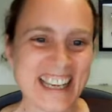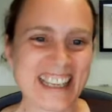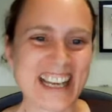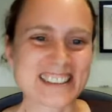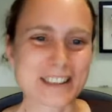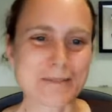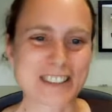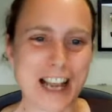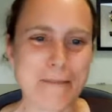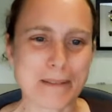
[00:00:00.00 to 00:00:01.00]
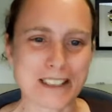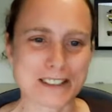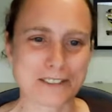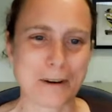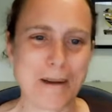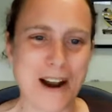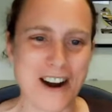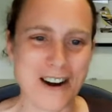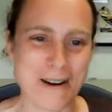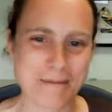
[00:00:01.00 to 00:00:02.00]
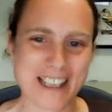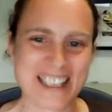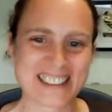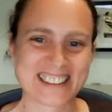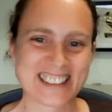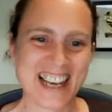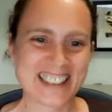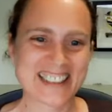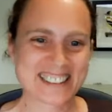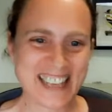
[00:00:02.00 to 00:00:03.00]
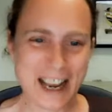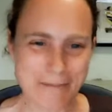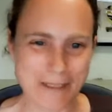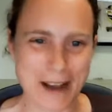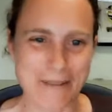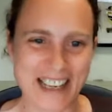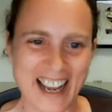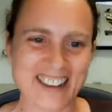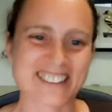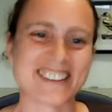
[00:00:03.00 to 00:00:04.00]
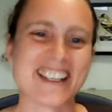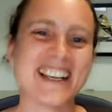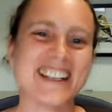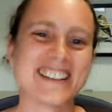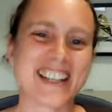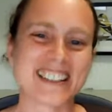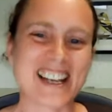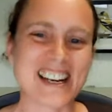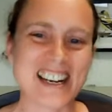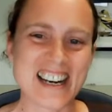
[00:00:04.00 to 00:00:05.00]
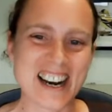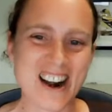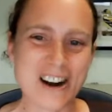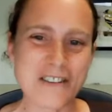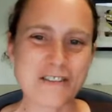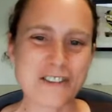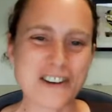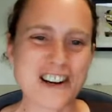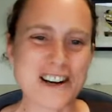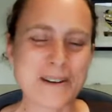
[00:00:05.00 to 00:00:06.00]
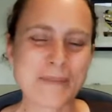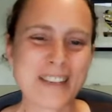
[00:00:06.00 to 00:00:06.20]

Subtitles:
get some samples from her because they had this game coming out that they needed art for.